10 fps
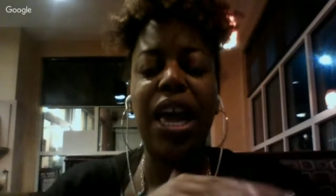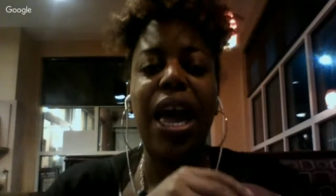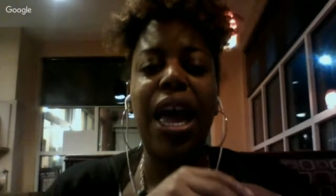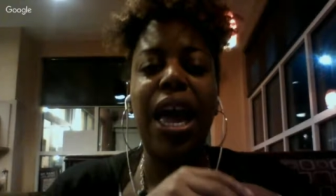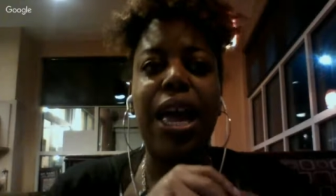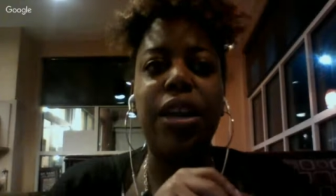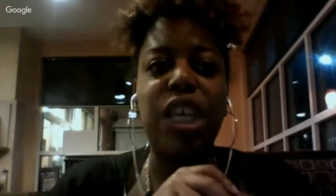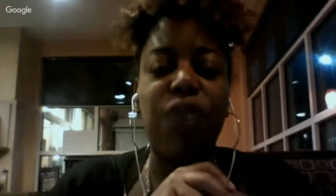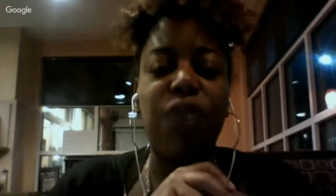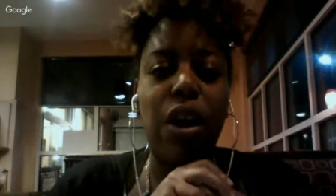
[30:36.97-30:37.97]
And as
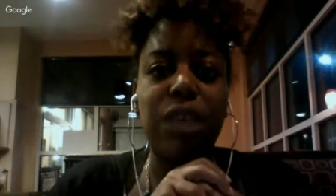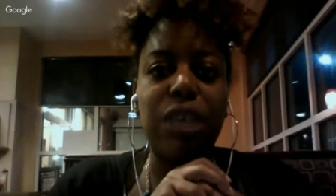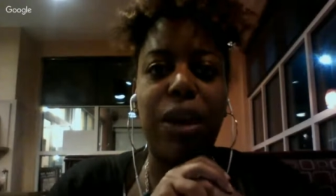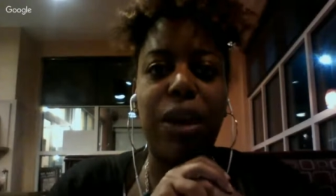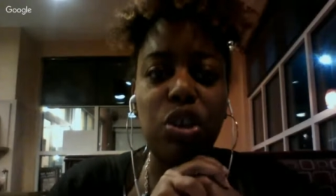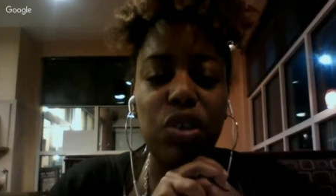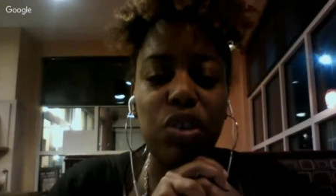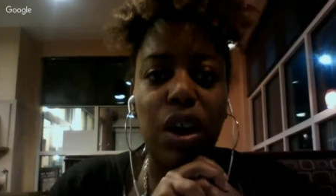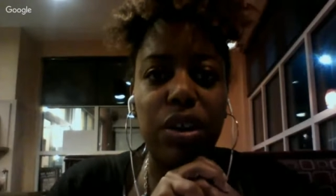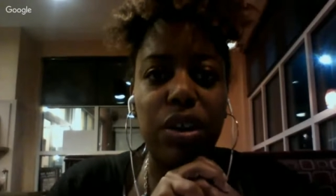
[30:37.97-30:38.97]
far as my children are
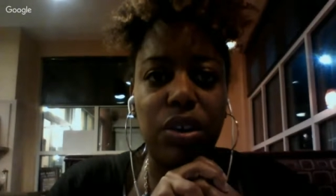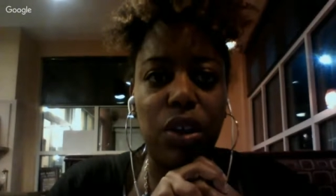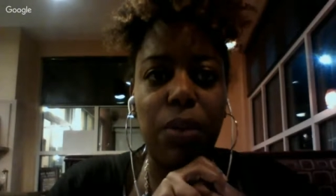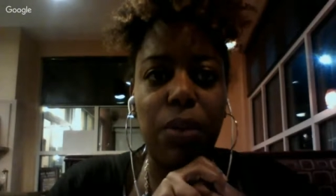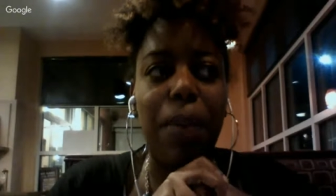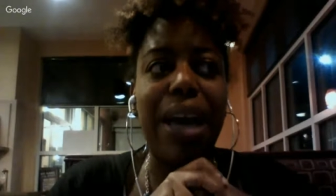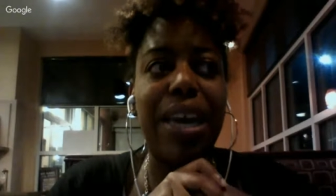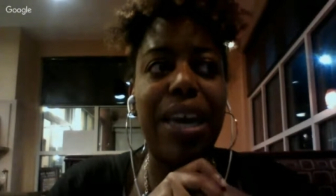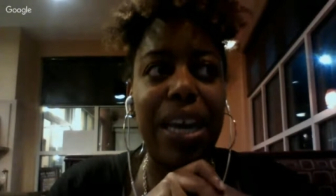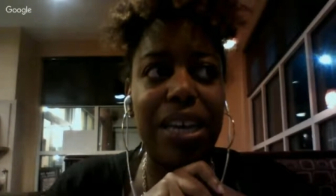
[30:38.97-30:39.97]
concerned, my
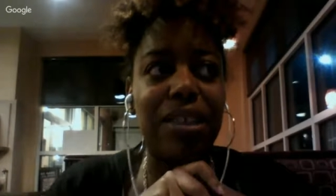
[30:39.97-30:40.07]
kids,